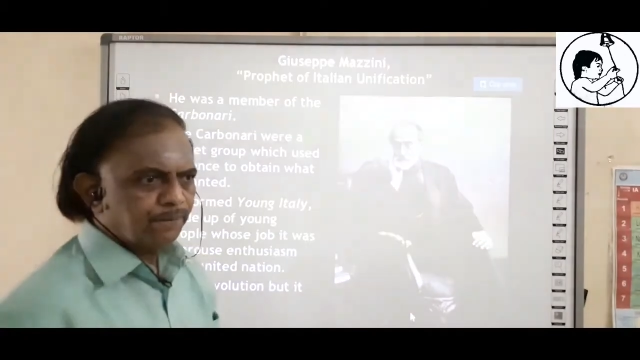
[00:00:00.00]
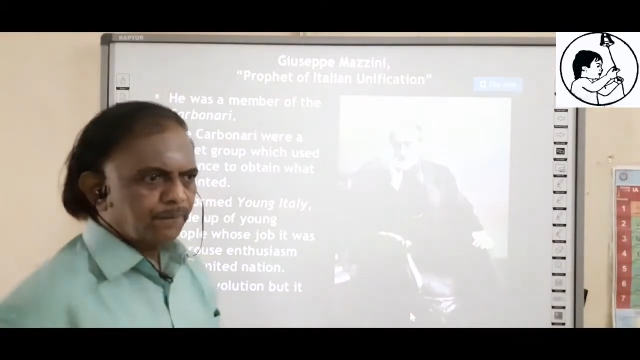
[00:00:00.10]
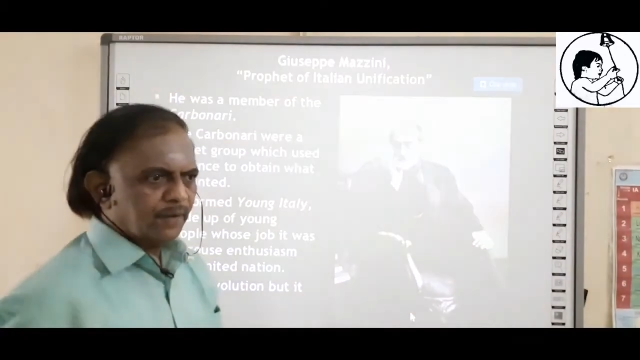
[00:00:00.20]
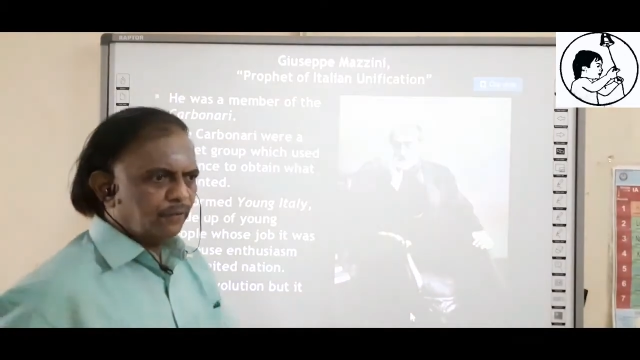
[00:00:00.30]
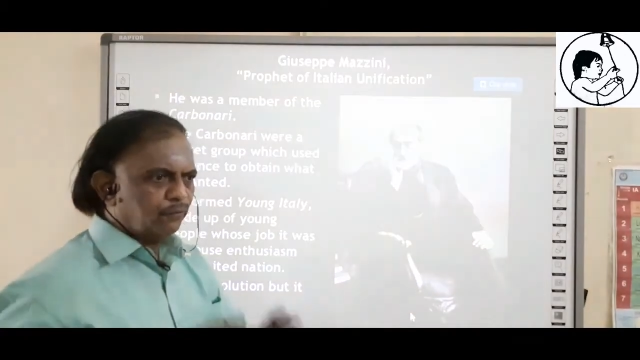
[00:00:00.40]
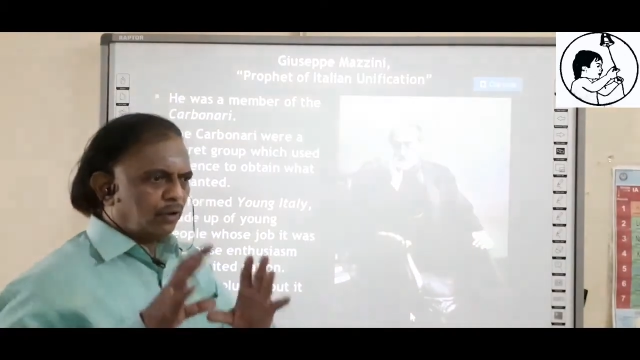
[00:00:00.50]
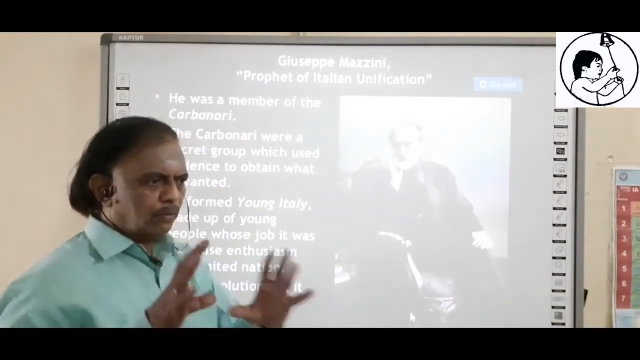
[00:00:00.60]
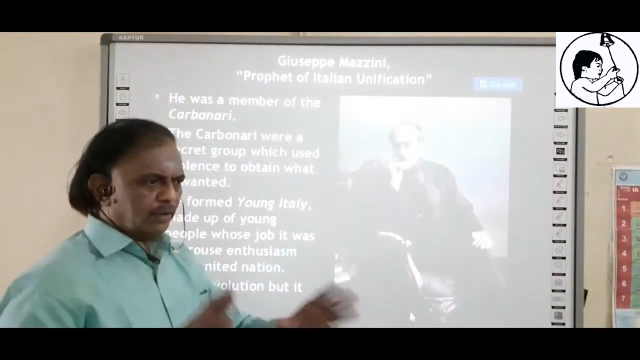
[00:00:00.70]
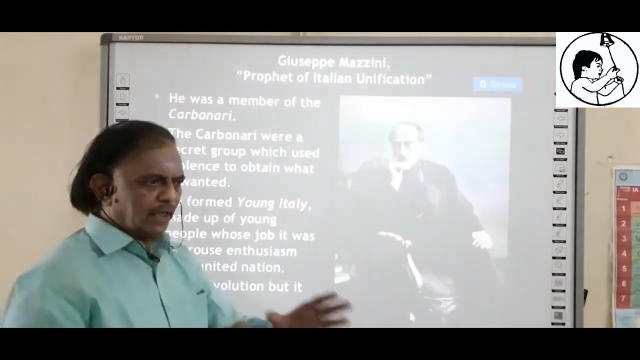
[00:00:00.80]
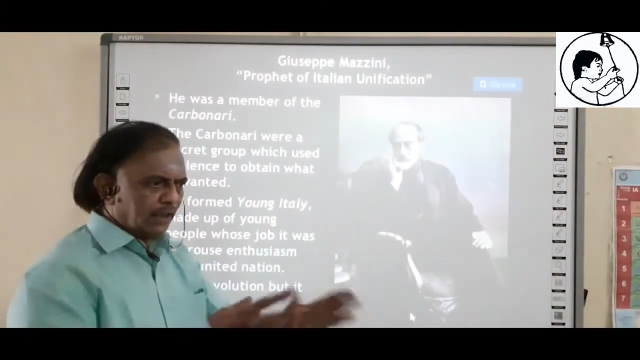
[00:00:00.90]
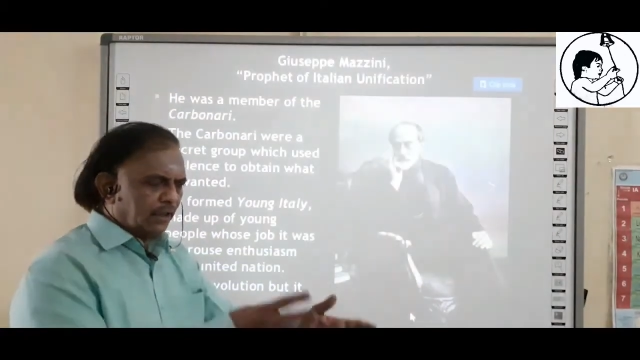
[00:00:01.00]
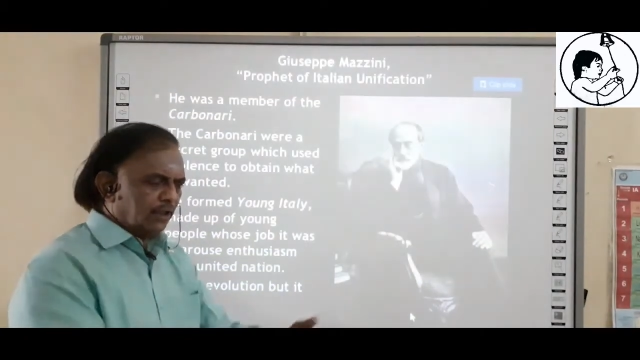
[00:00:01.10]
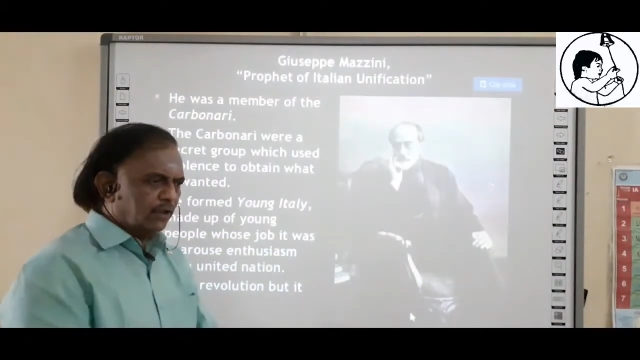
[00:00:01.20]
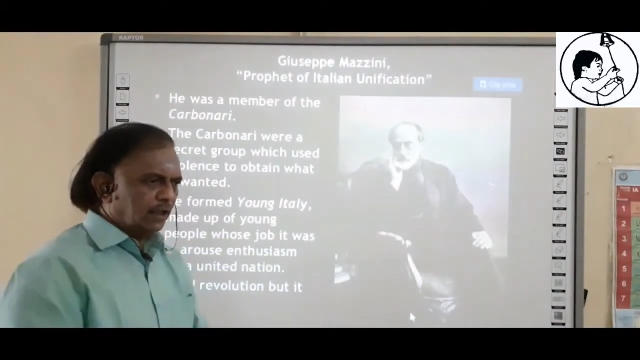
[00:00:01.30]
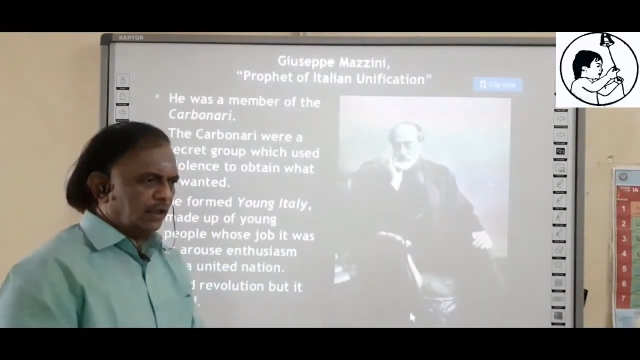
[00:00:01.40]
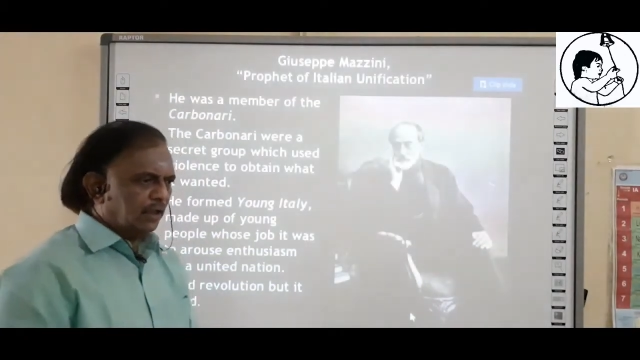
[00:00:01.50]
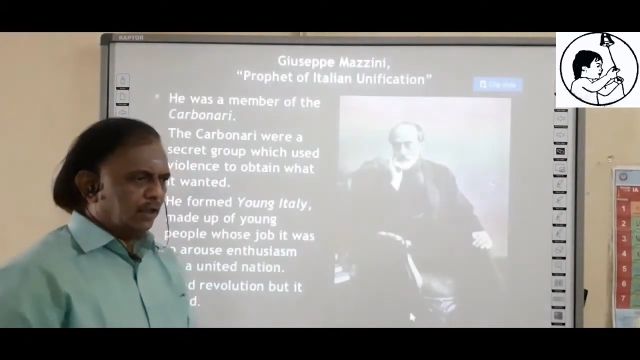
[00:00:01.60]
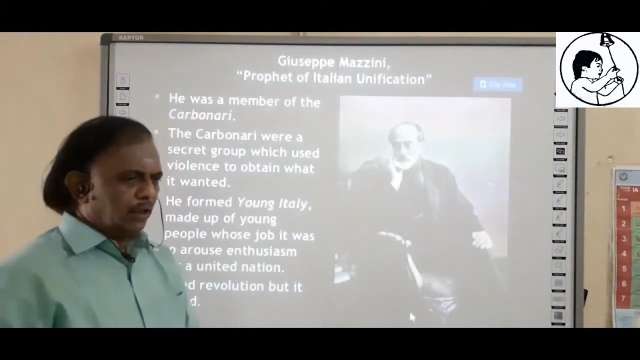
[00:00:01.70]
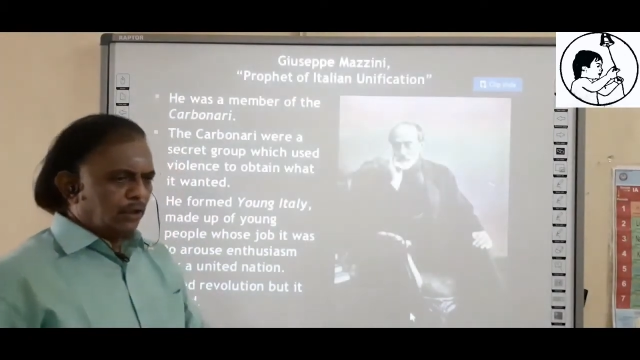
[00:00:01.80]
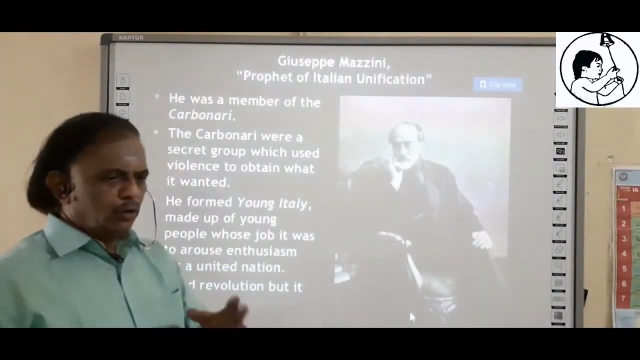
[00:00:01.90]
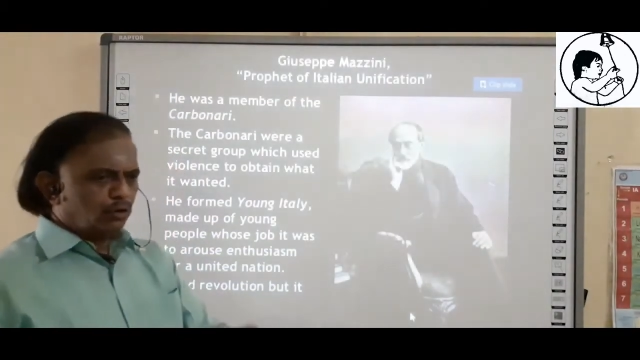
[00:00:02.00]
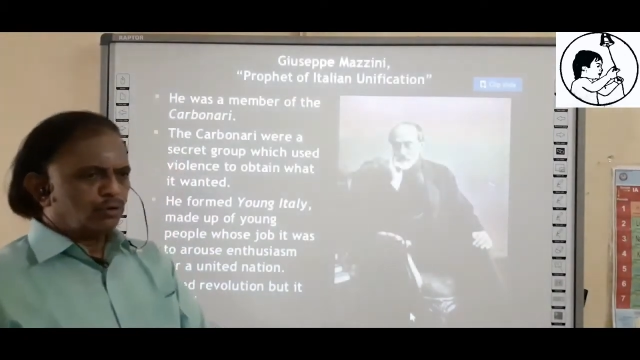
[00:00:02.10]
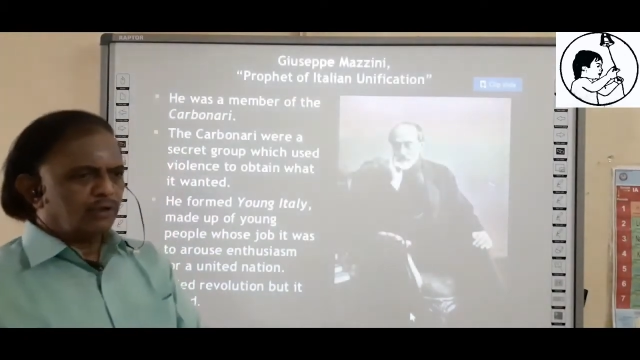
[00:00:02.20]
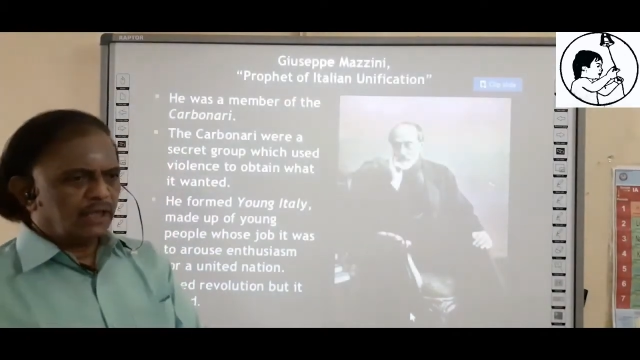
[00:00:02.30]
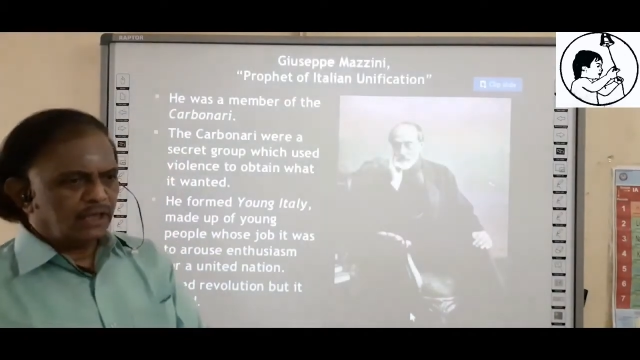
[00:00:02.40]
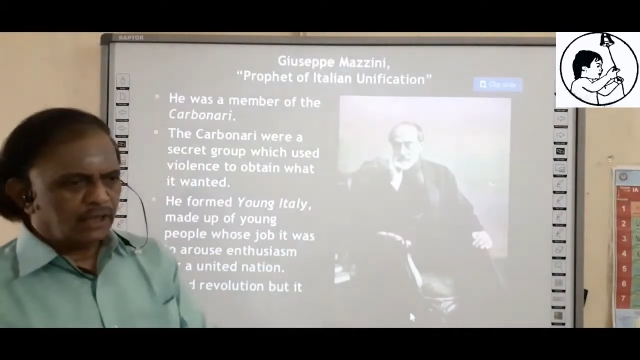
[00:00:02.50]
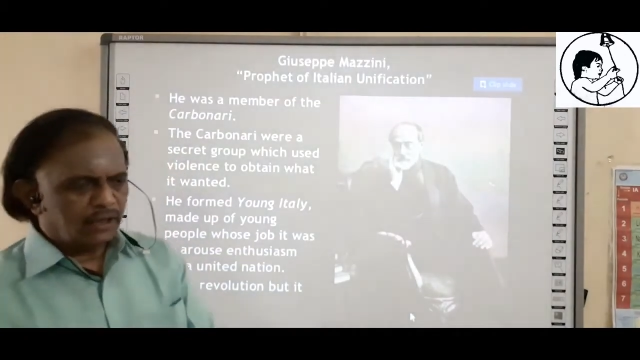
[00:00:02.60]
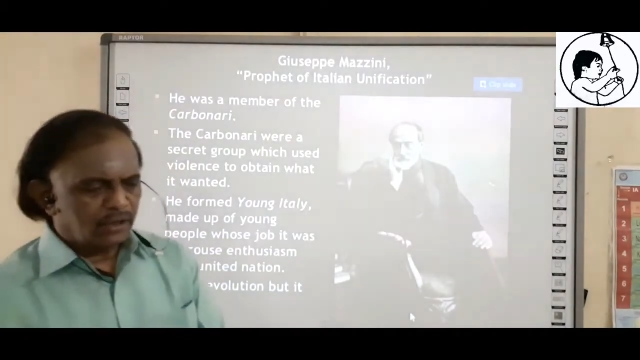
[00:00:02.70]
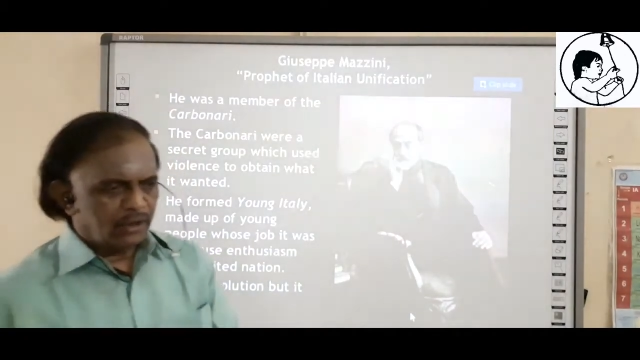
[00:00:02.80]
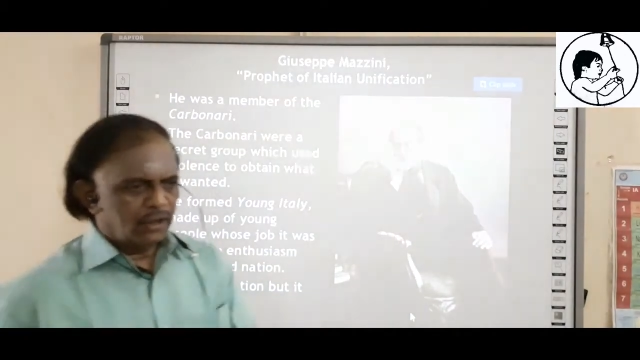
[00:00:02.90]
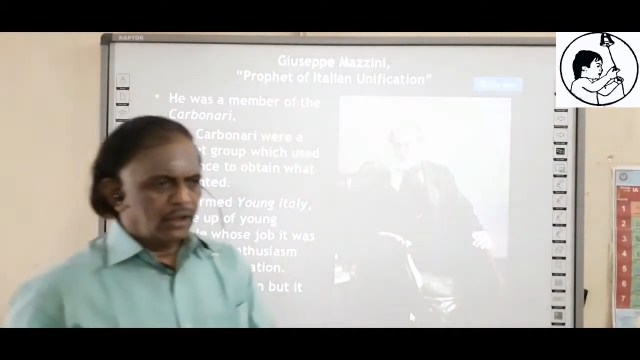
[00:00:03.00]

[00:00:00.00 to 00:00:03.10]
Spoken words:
He formed Young Italy. Usually